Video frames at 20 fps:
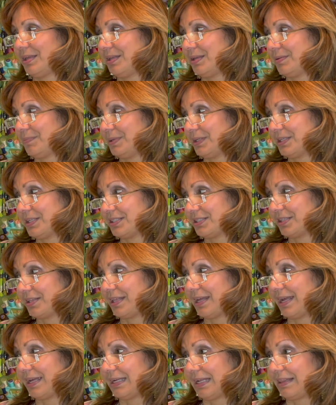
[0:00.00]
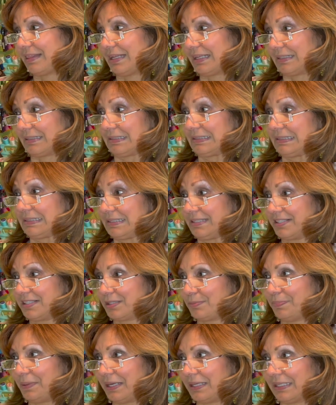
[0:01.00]
because of that, I think the
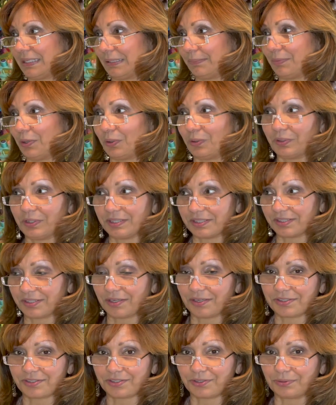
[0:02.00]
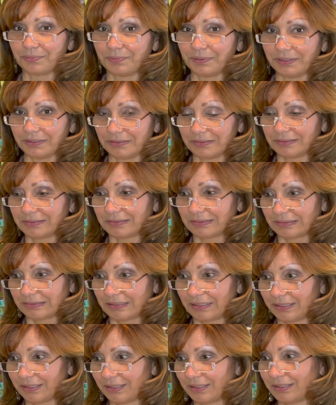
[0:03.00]
spending mode has also been
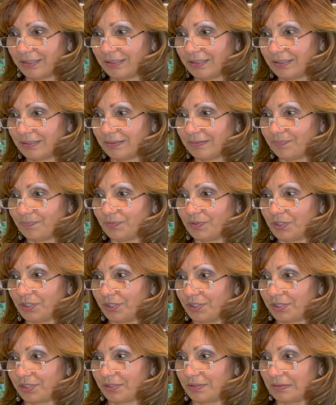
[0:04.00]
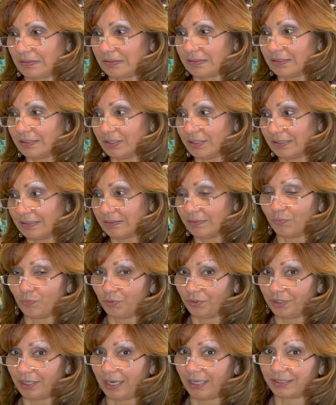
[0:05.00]
just,
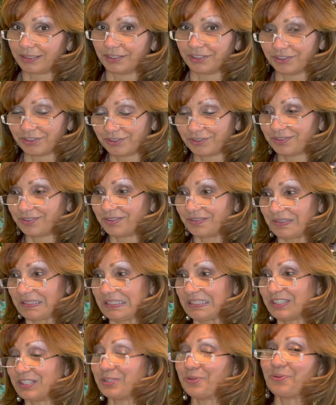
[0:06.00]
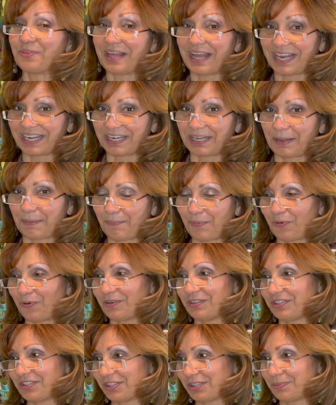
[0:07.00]
we're not going to do that
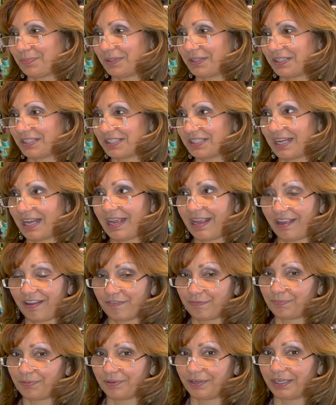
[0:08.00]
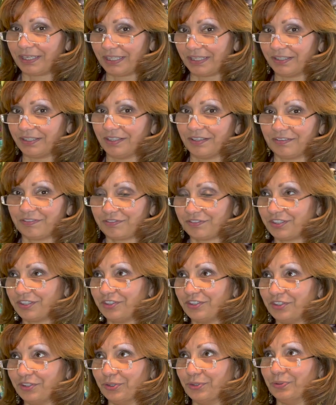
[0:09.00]
anymore, just because I have plenty enough to
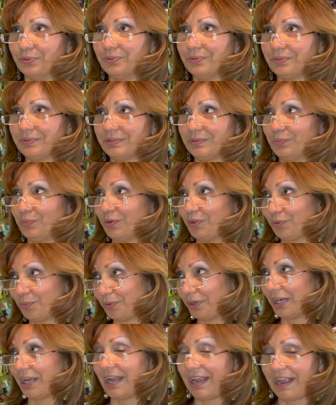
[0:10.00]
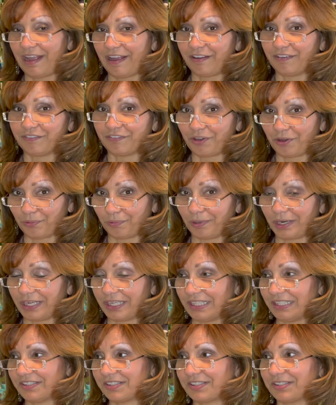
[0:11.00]
do with what I have
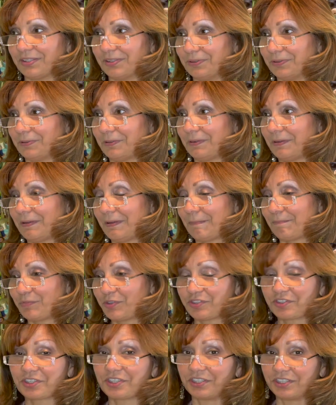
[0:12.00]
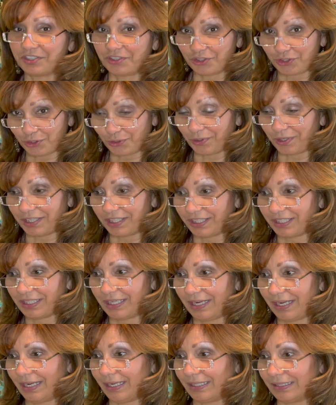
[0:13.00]
already. So just going to enjoy it
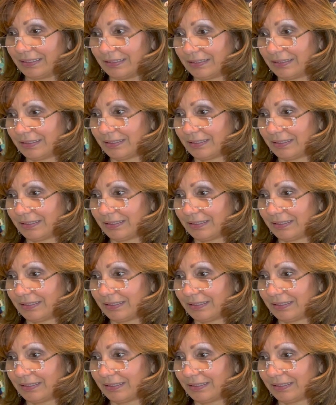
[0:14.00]
and